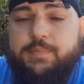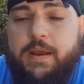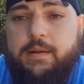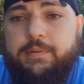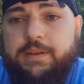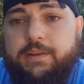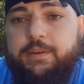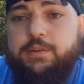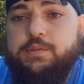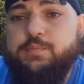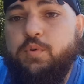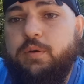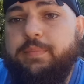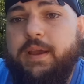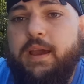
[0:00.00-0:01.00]
probably going to use
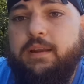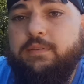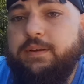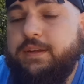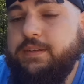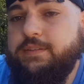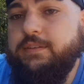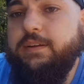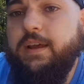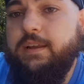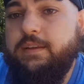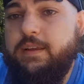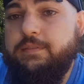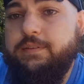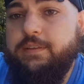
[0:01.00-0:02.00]
more battery because you're not
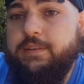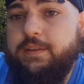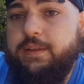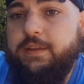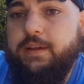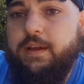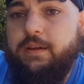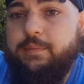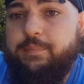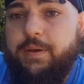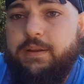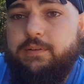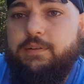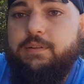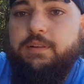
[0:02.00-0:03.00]
giving the uh,
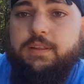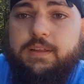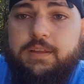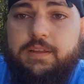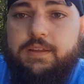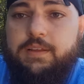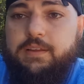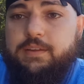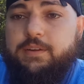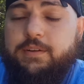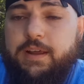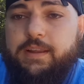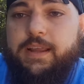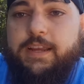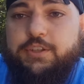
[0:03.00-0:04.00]
pedal, you're
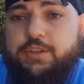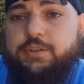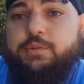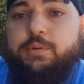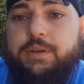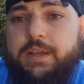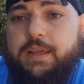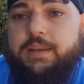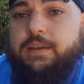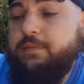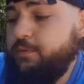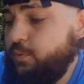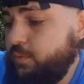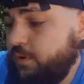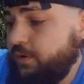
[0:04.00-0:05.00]
not actually doing any of
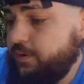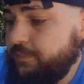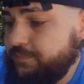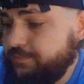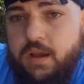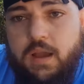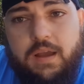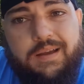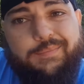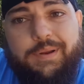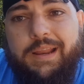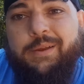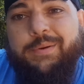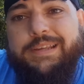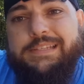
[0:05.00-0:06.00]
the work. But
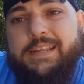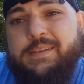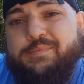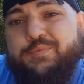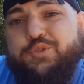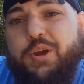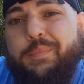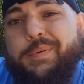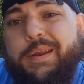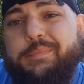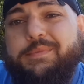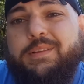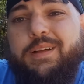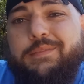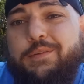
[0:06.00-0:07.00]
anyways, let's jump it up
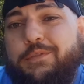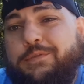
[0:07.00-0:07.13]
to level